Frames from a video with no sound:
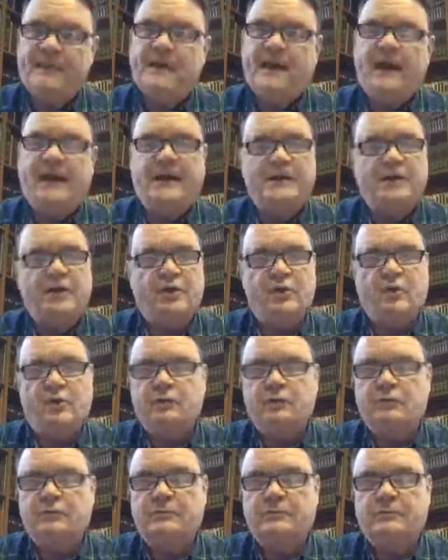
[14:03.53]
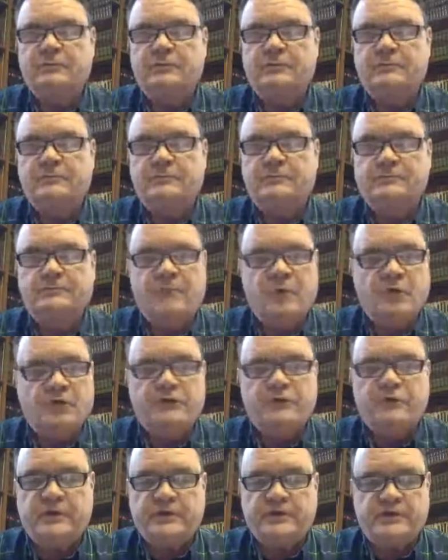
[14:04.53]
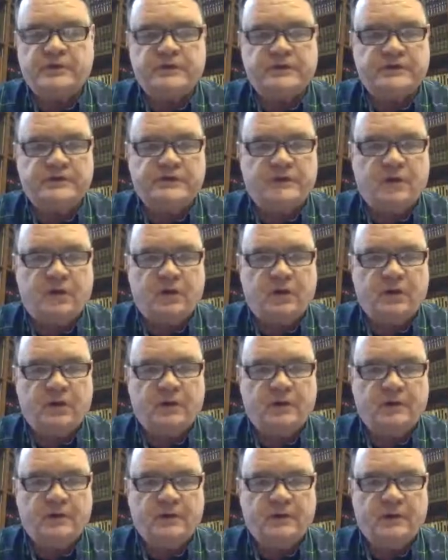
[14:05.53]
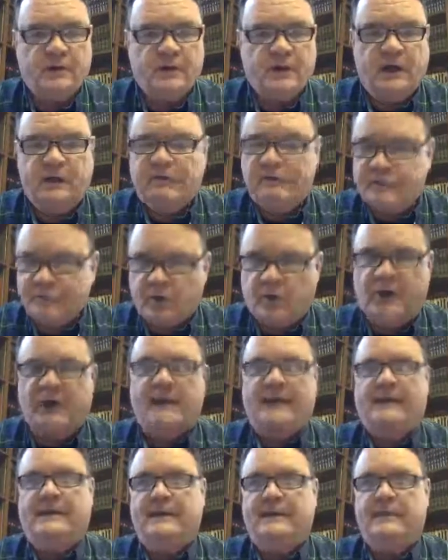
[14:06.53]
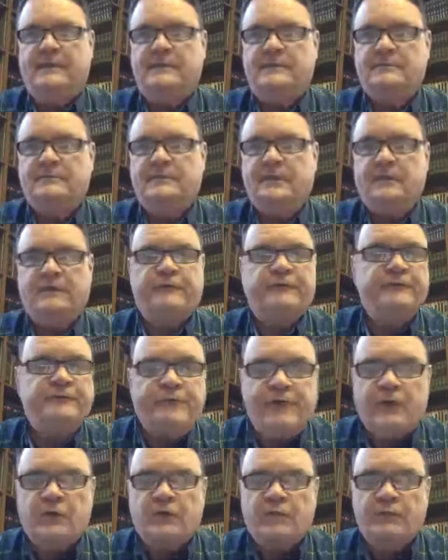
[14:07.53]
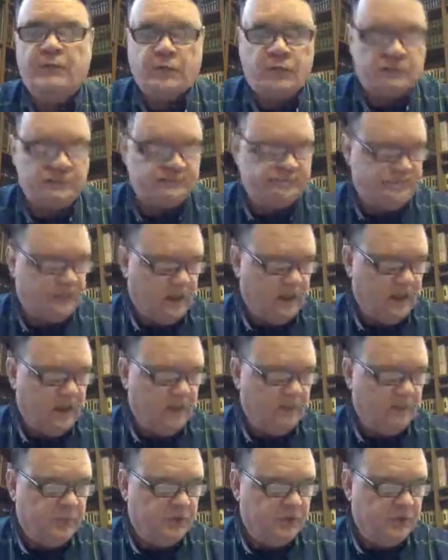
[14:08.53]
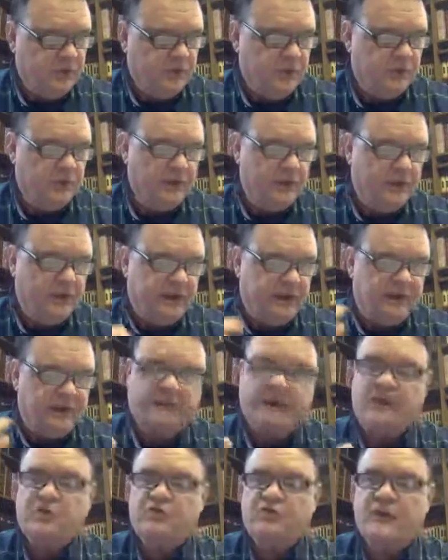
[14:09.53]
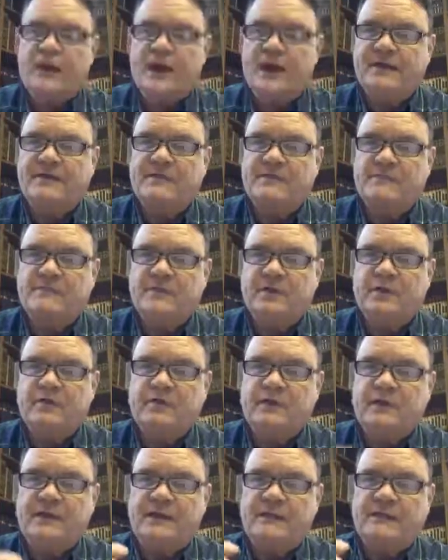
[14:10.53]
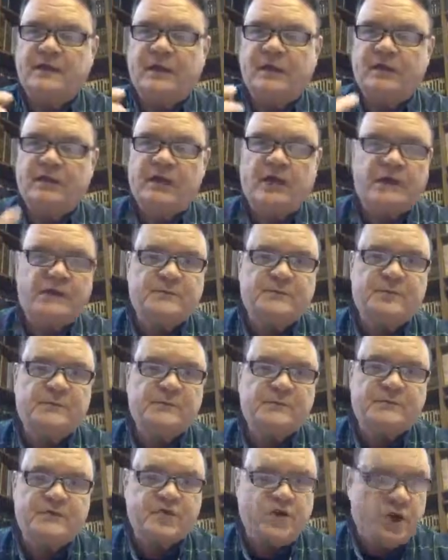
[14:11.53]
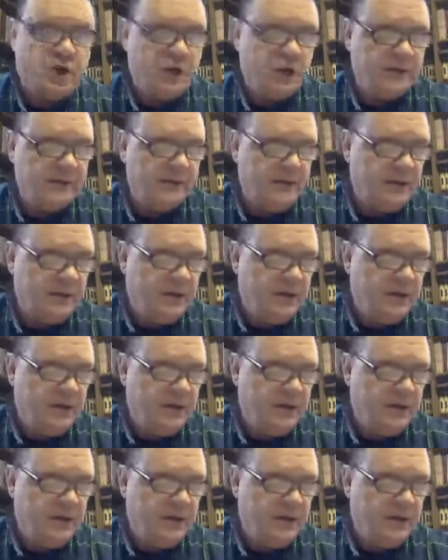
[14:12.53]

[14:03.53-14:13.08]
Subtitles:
I know most Christians are afraid. They're fearful. But you know, you can give out tracts. You can give out Gospels of John.